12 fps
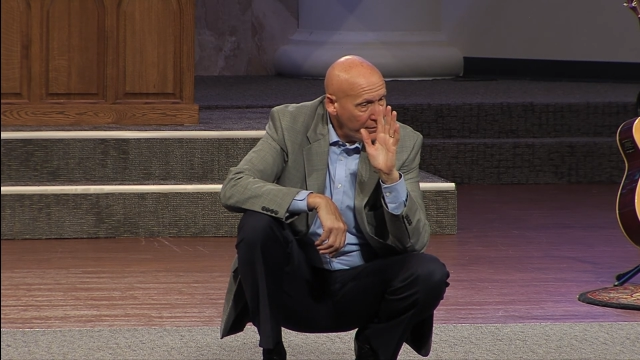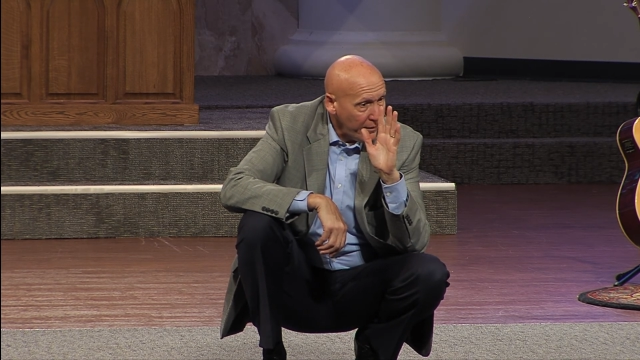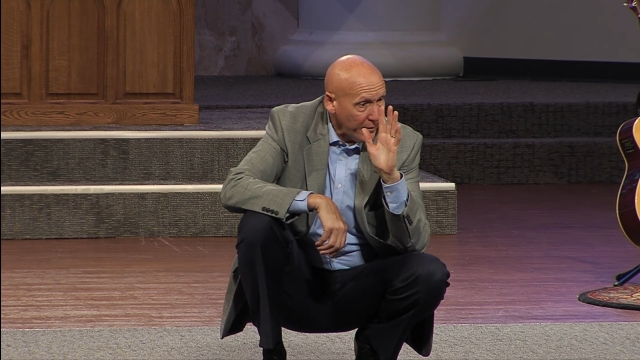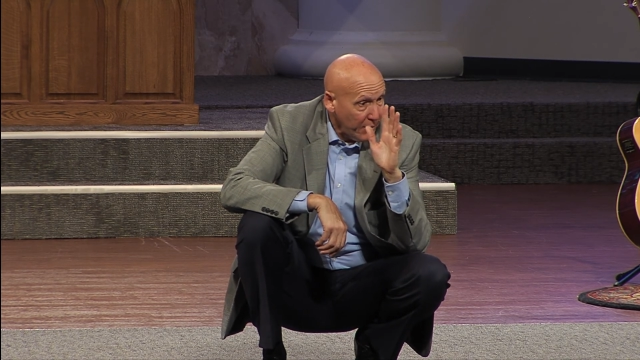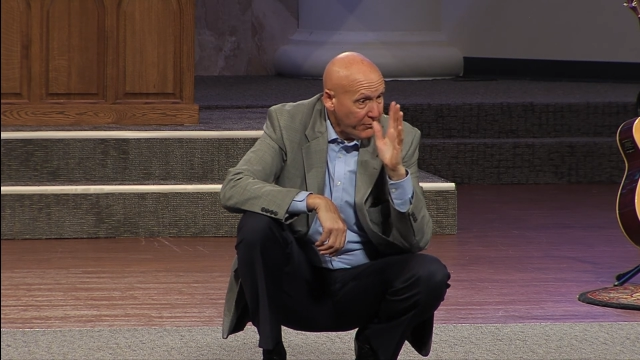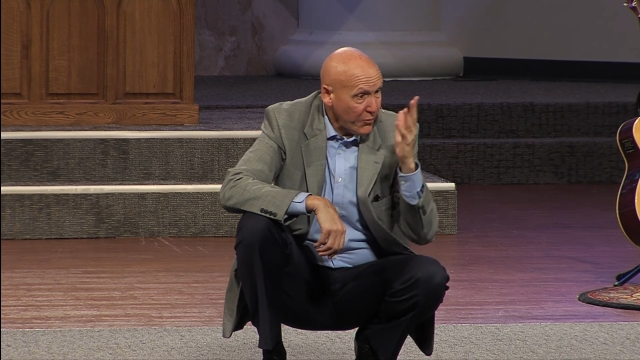
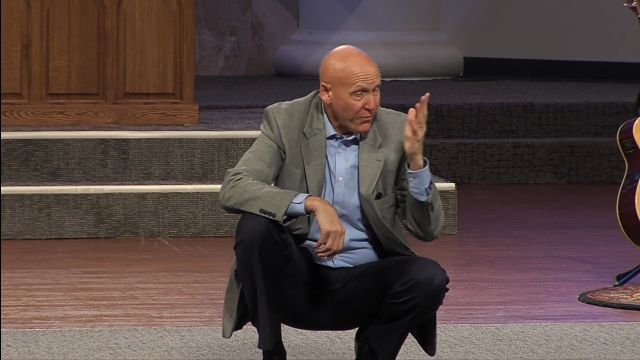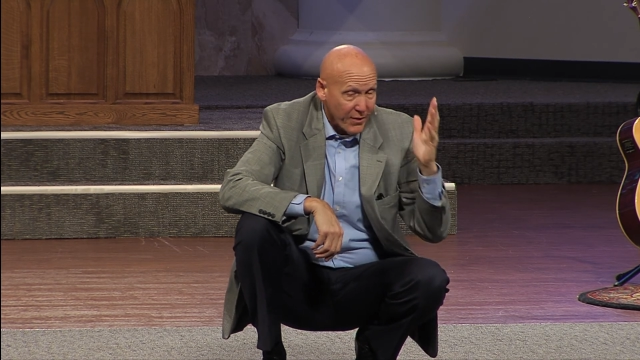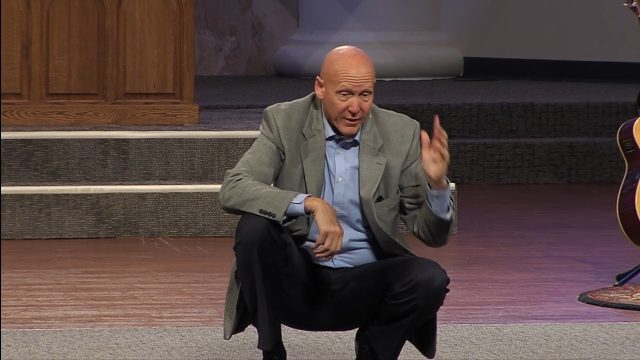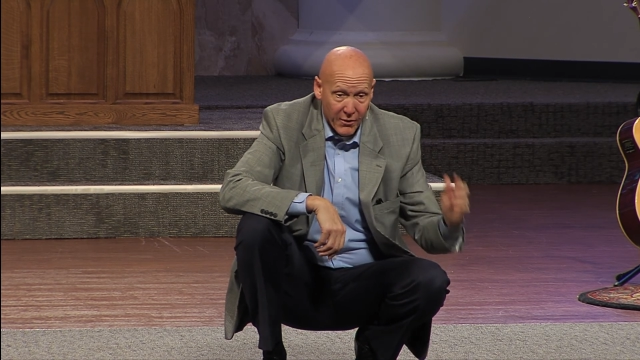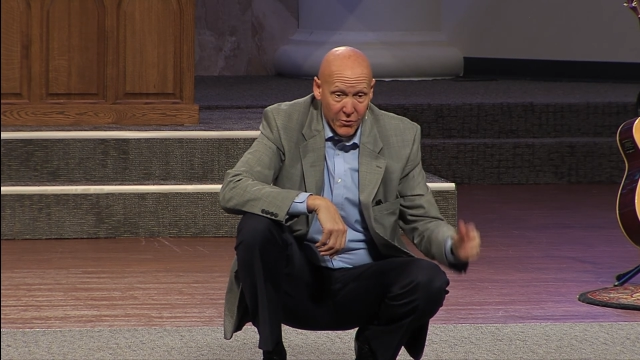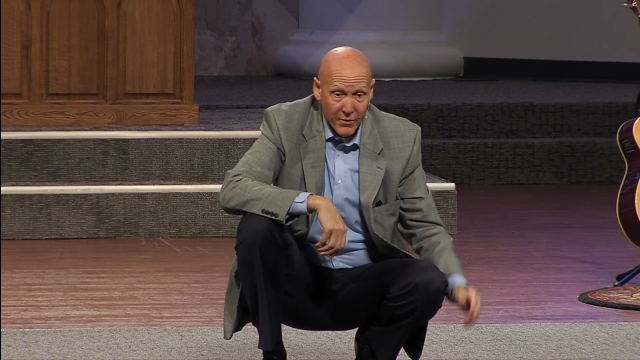And if you
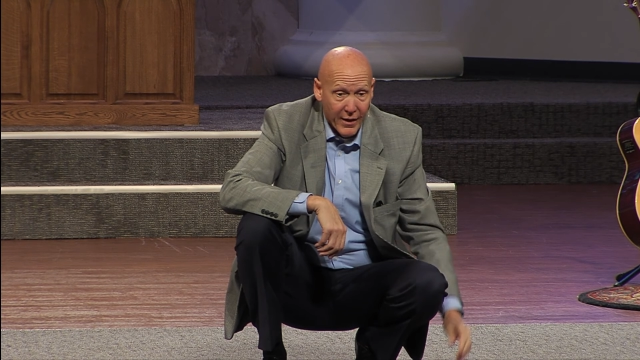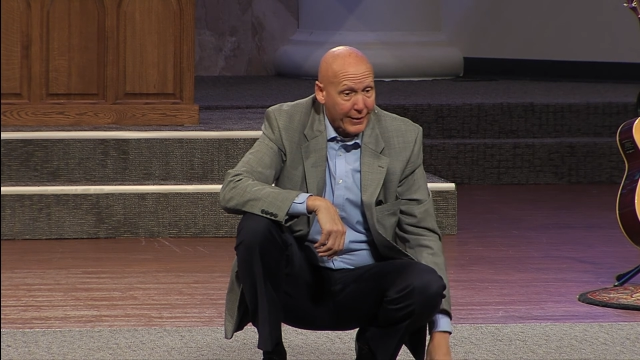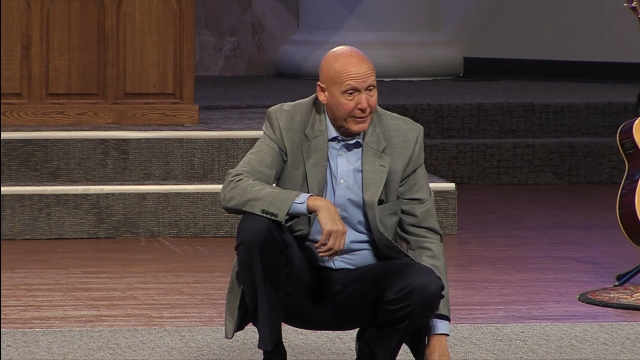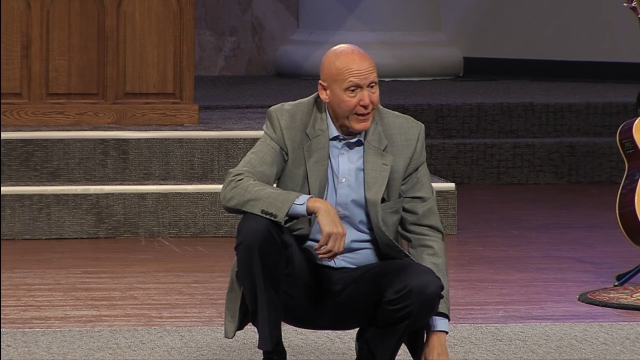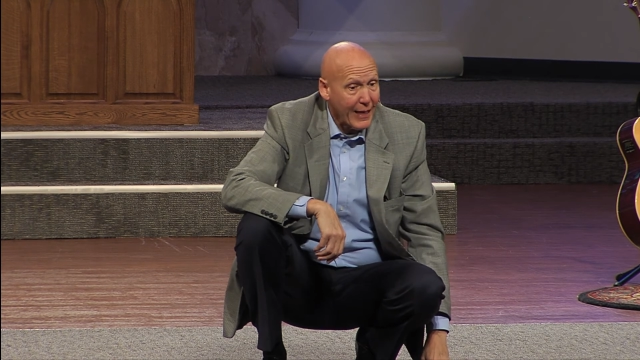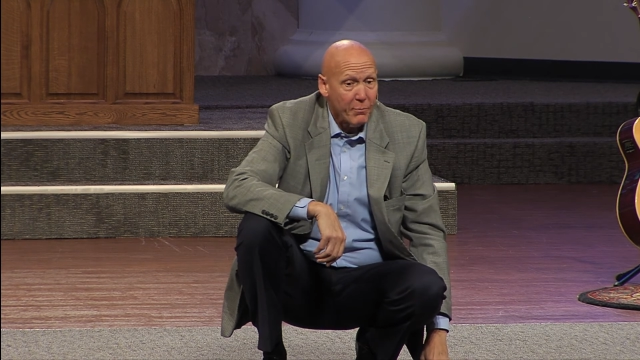think you're
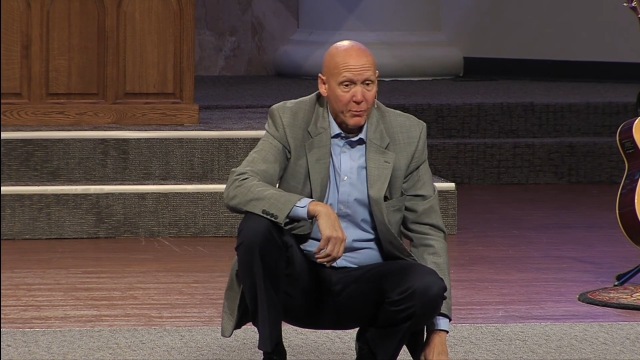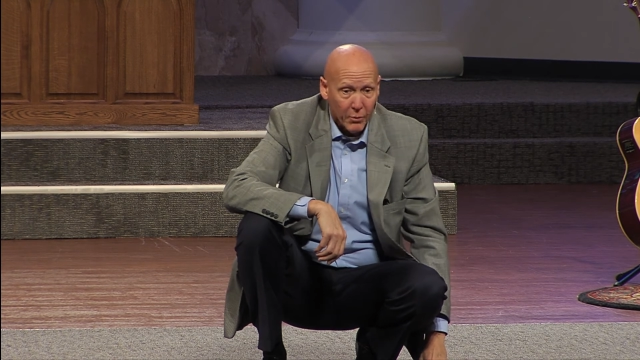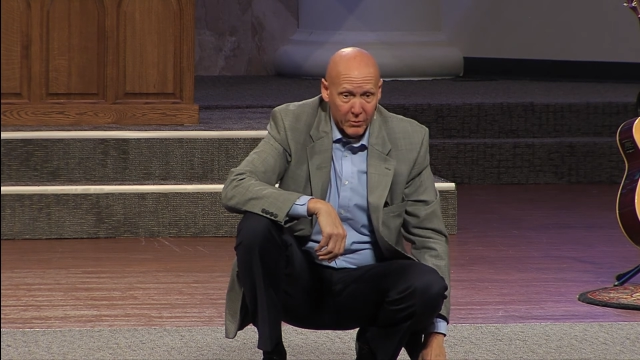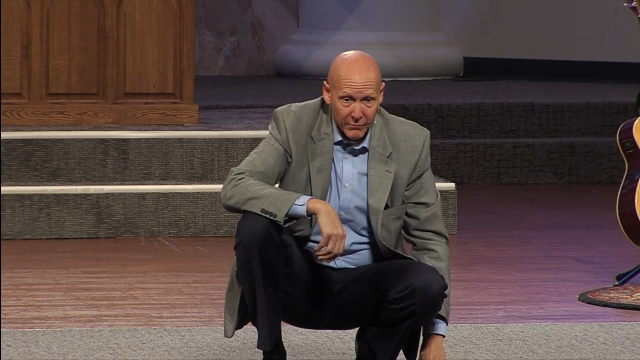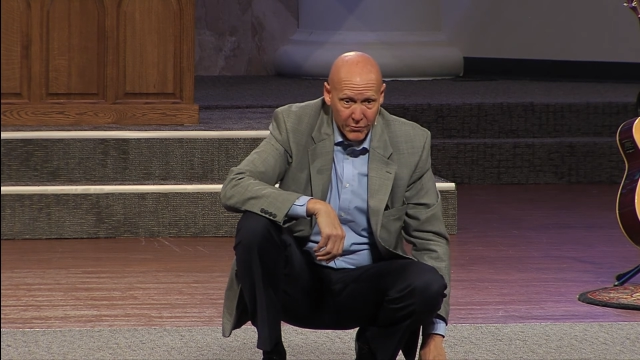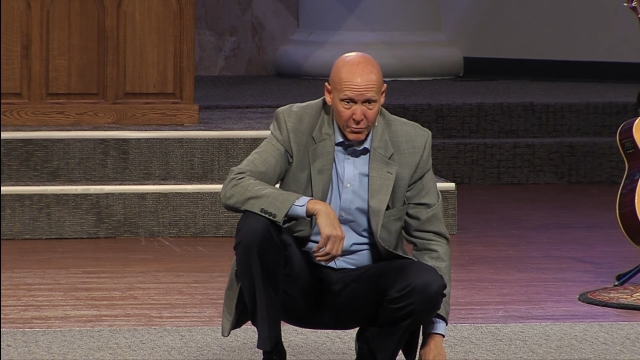not
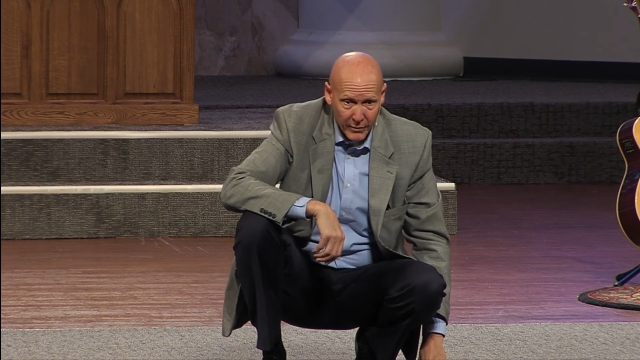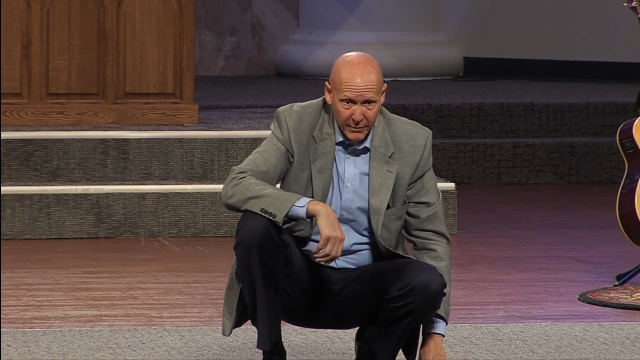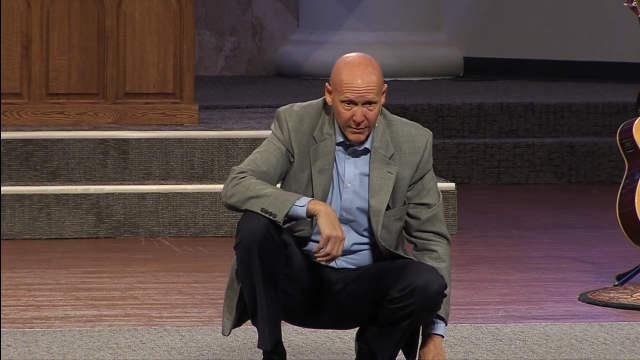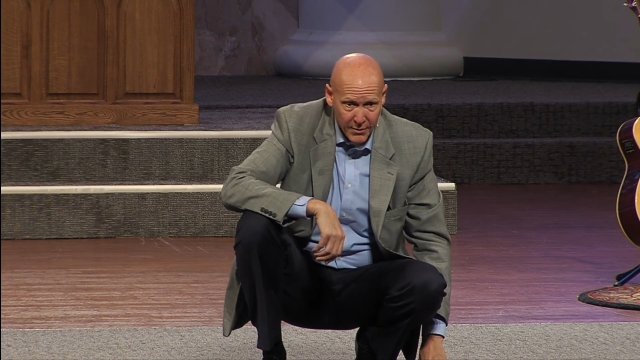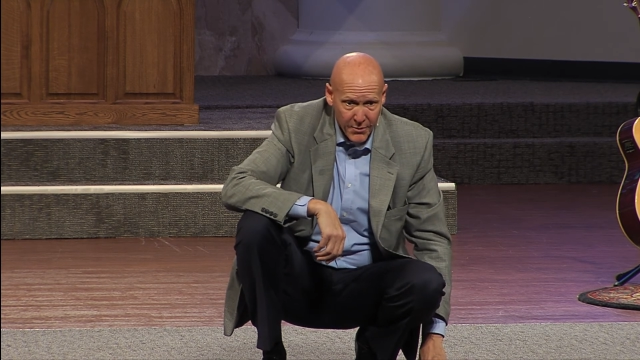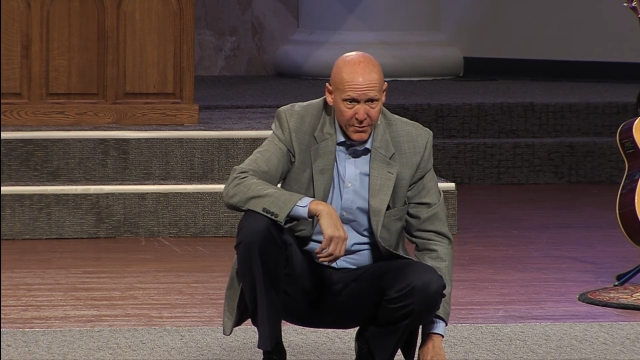capable of doing
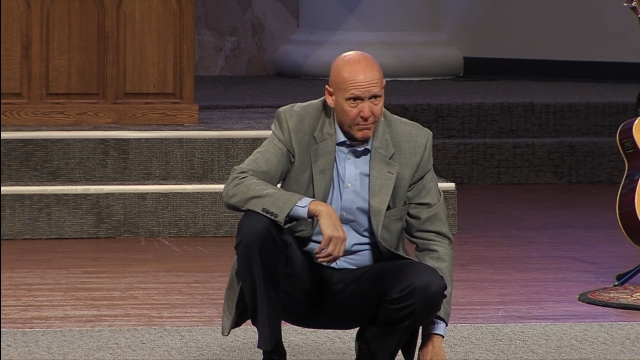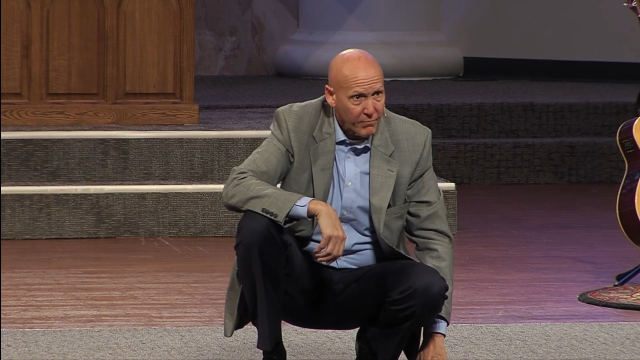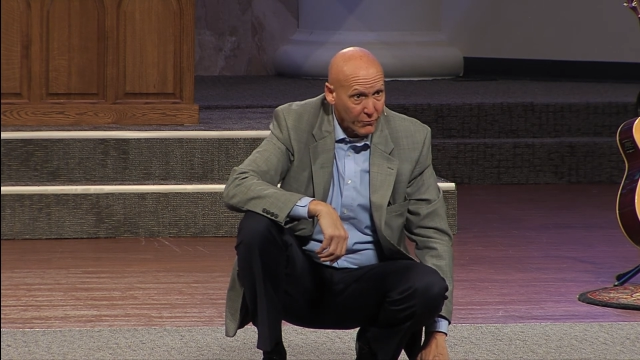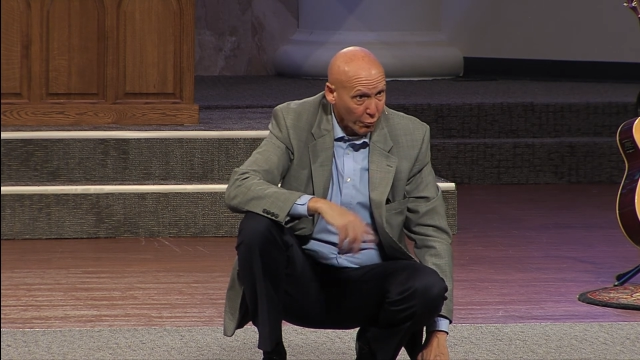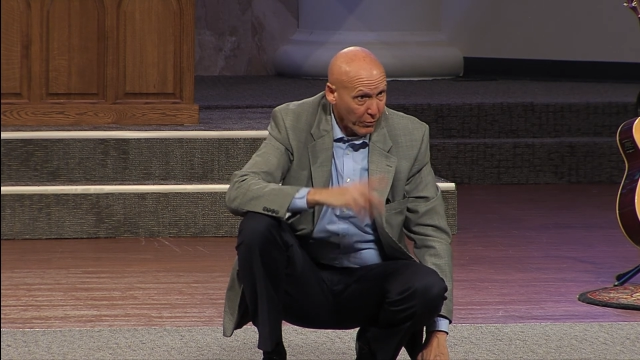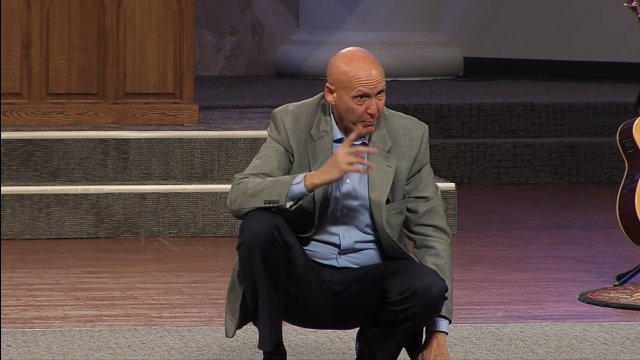this,
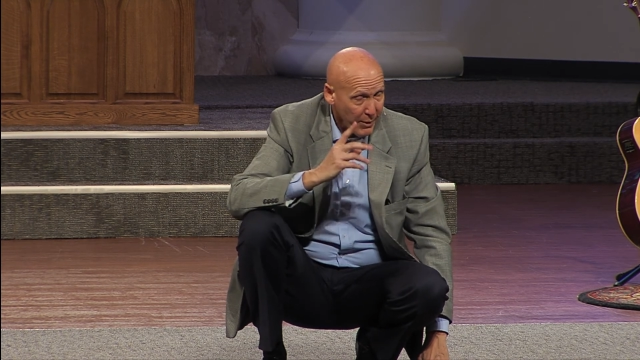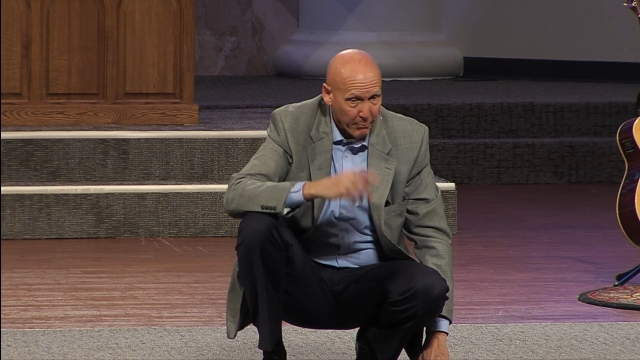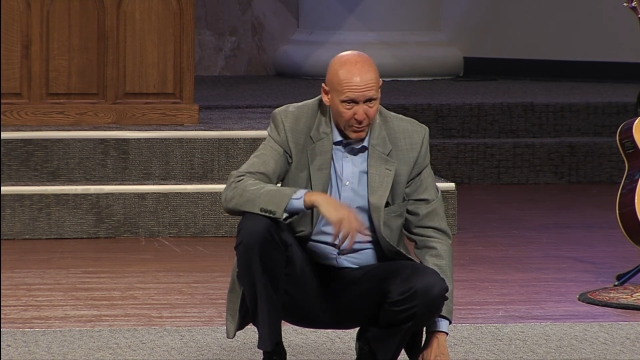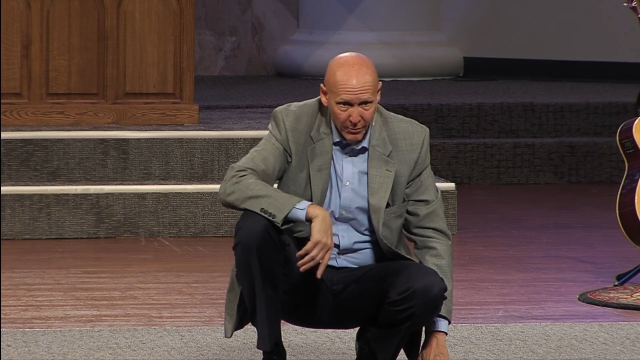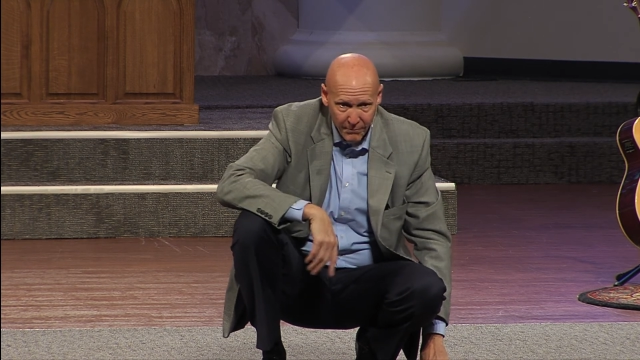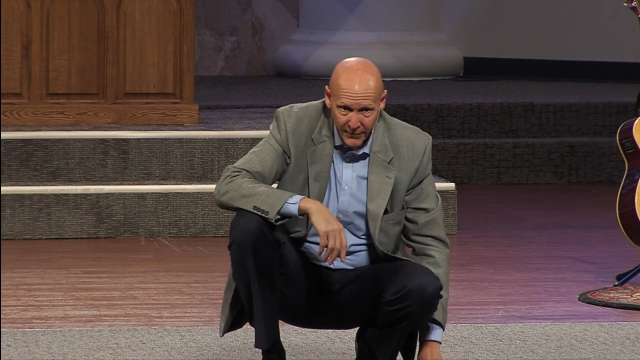remember,